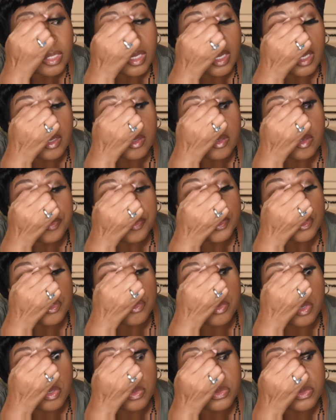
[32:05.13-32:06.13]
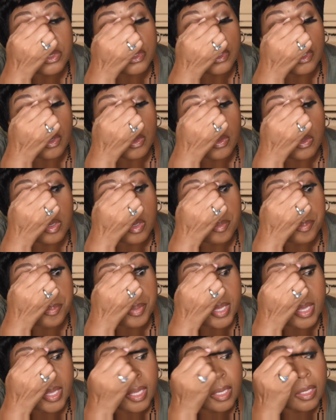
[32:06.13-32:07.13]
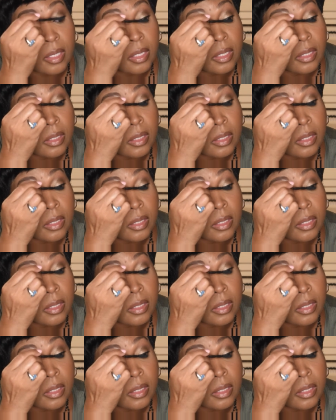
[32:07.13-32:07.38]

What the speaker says: don't know if it's rose gold or pink,